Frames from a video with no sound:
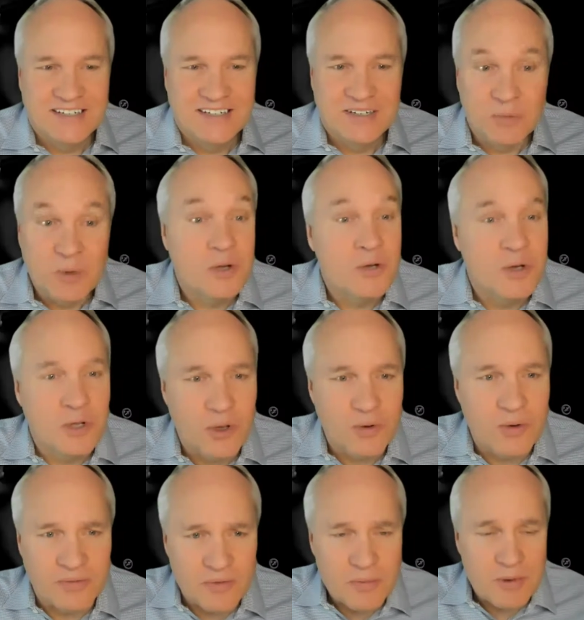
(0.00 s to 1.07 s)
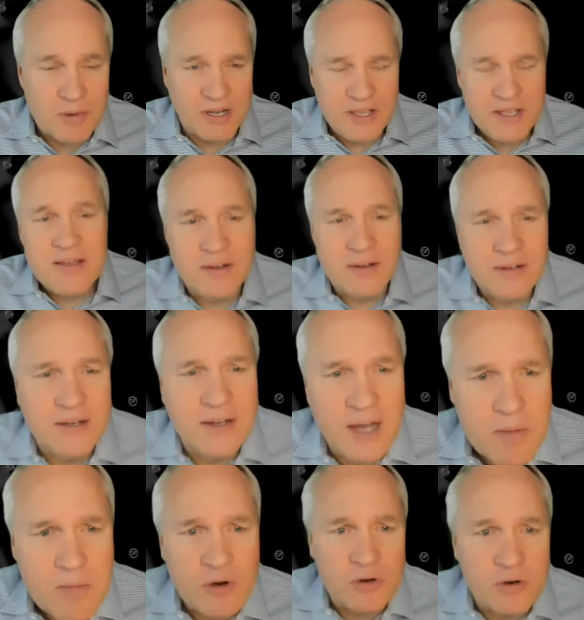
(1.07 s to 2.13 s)
Well, hello, everybody.
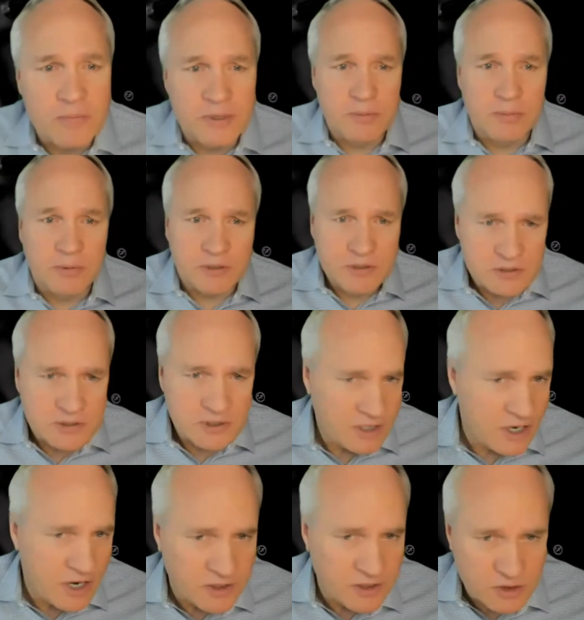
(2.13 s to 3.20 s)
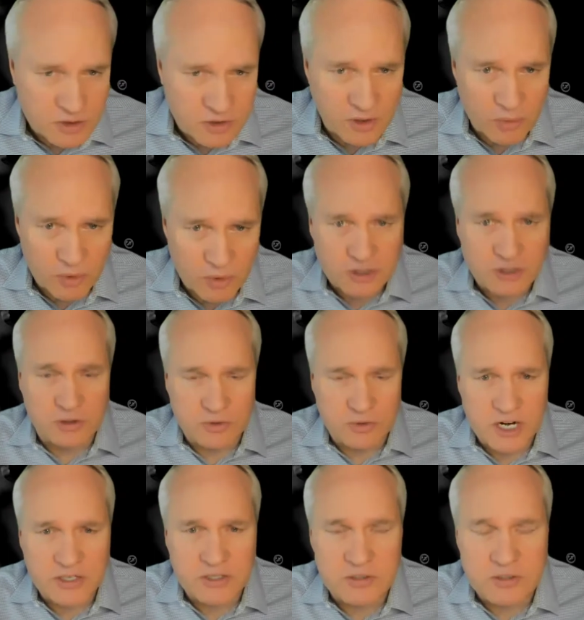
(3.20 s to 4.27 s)
I'm Herb Ebel, an Osteostrong Regional
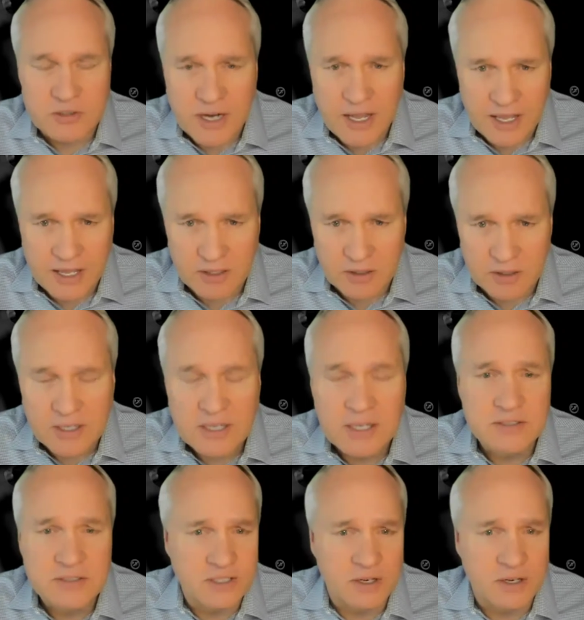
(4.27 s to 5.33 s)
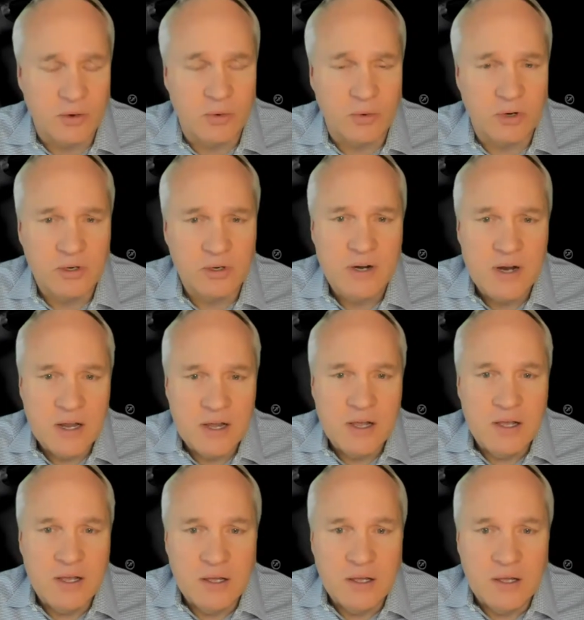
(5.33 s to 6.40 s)
Director and Center Owner,
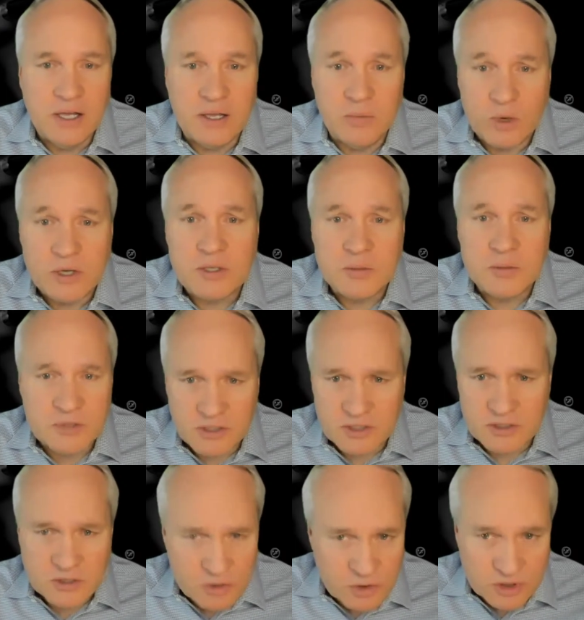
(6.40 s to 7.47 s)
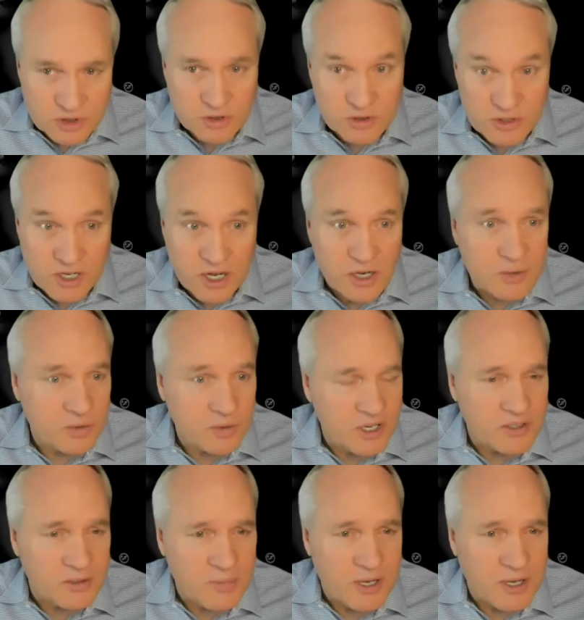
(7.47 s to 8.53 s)
and welcome to this nutritional talk with
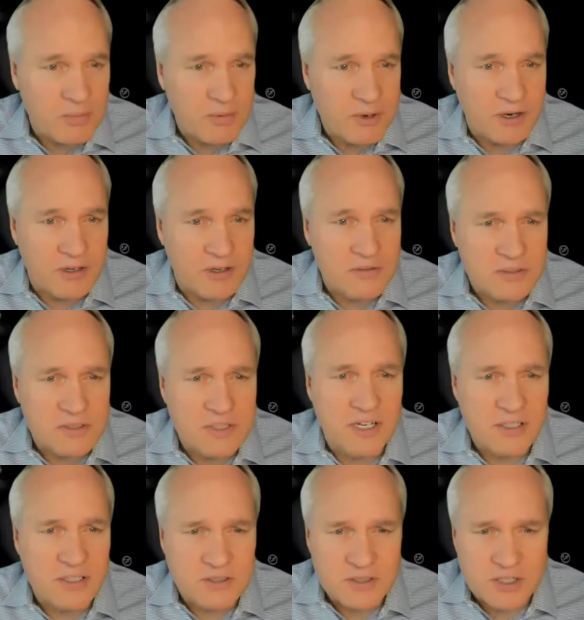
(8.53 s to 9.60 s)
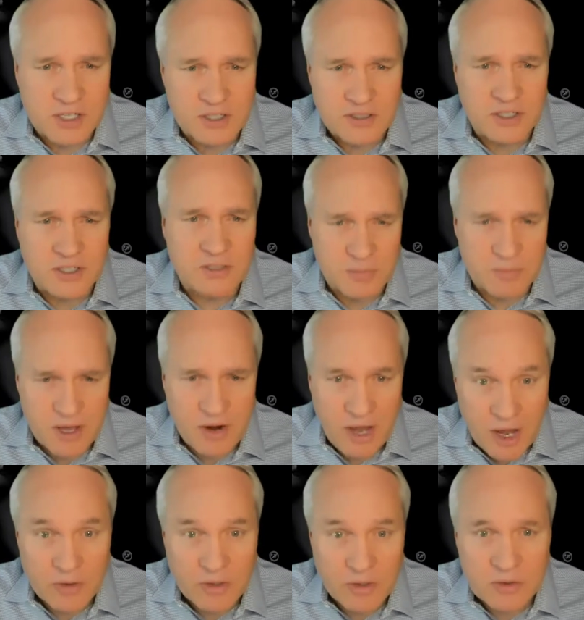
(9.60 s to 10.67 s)
Dr. Becky Baer. Today's discussion is about
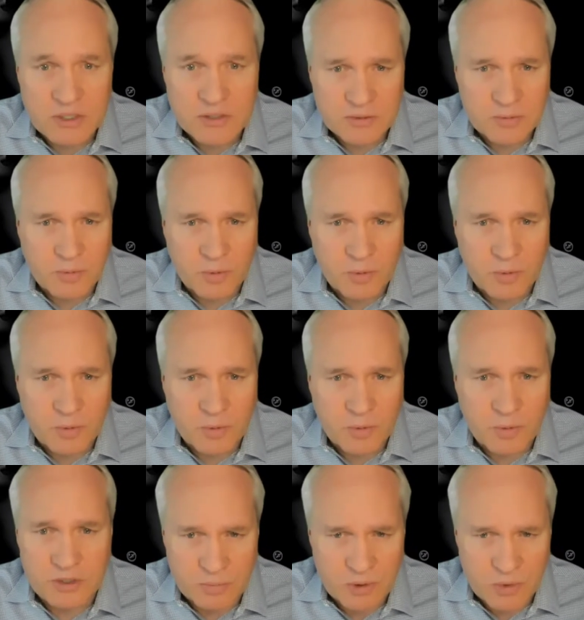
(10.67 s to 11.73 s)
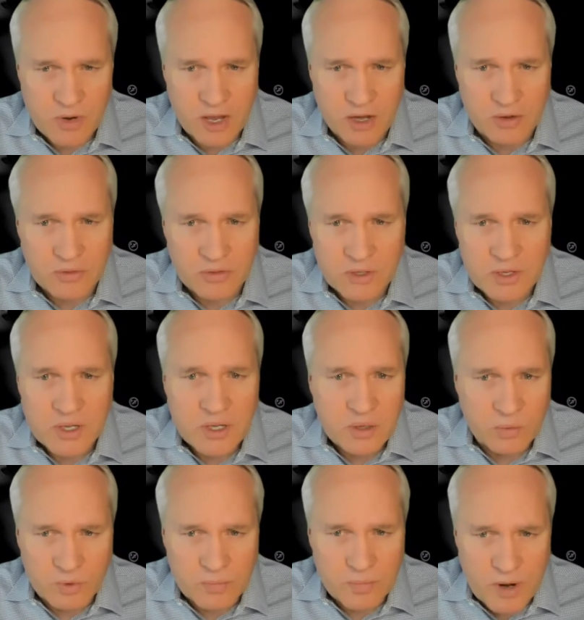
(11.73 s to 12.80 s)
how you can support your bone health
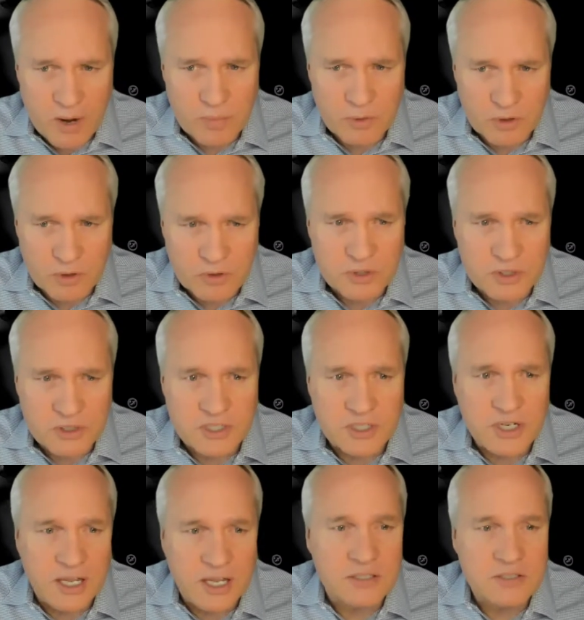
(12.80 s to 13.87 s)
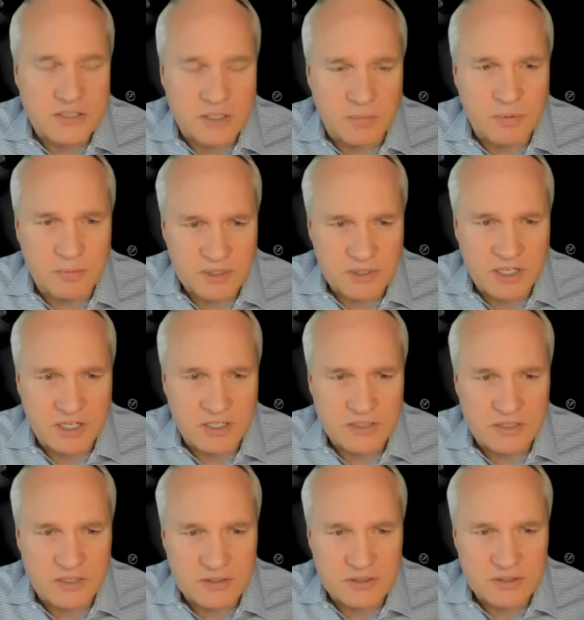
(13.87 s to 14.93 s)
with proper nutrition and
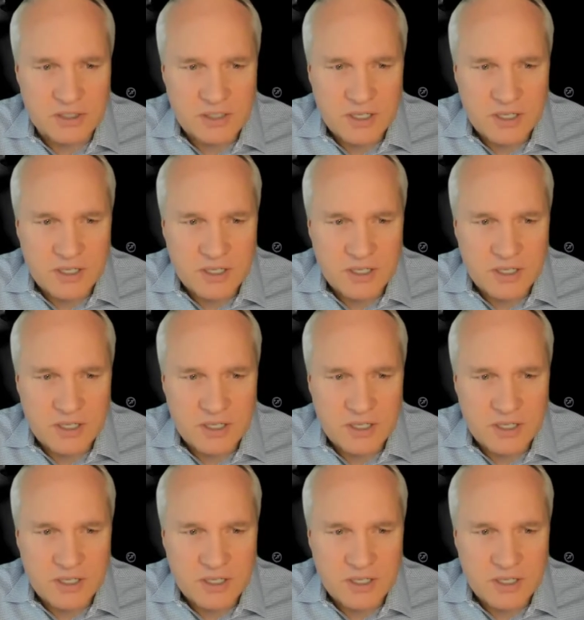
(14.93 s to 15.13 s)
supplementations.